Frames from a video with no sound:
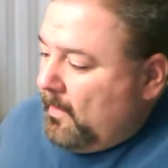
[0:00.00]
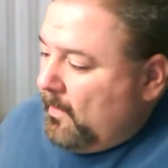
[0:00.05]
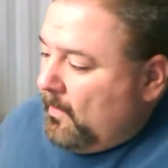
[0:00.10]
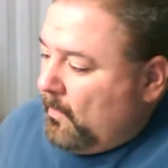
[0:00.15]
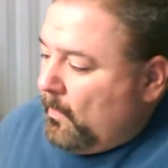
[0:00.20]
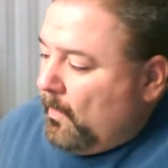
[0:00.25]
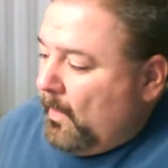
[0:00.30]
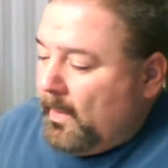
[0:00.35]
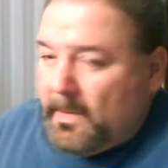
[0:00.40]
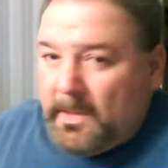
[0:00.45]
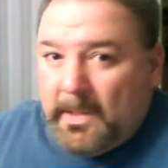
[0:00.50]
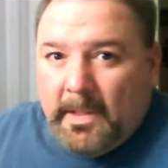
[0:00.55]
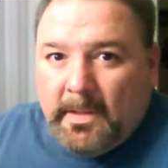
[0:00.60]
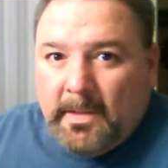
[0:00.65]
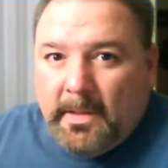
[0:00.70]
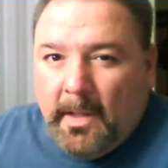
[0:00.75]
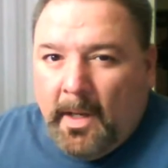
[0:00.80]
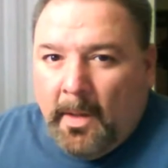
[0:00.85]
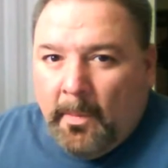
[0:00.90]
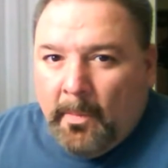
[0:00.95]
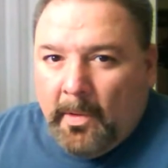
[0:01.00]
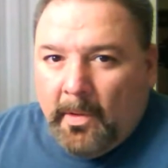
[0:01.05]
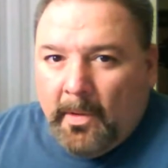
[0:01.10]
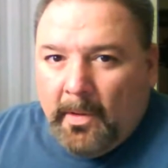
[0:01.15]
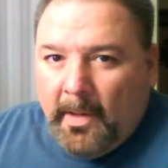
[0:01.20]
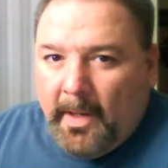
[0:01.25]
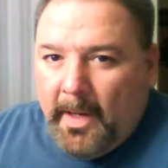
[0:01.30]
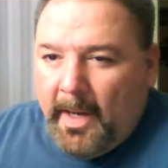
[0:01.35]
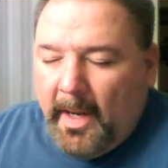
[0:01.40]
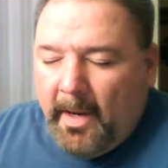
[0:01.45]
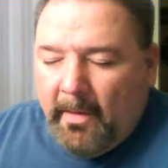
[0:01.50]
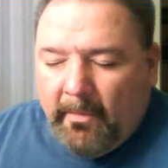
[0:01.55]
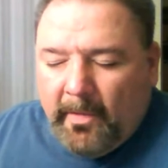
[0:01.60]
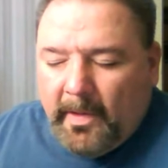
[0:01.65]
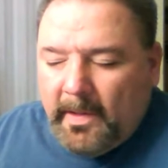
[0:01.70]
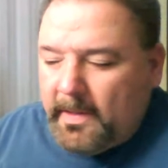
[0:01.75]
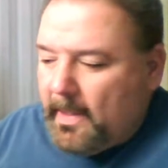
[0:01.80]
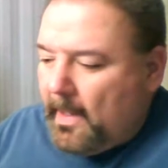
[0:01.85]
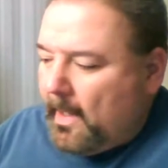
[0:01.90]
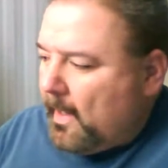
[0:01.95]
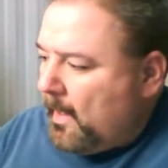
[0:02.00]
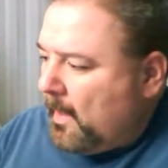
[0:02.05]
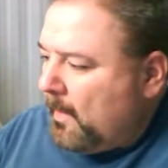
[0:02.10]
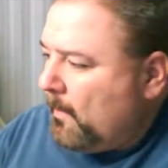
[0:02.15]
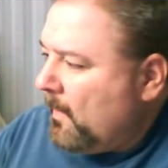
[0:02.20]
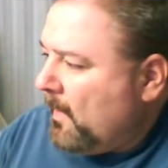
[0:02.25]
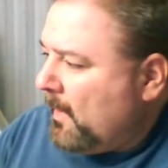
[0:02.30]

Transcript: Runs his number every time.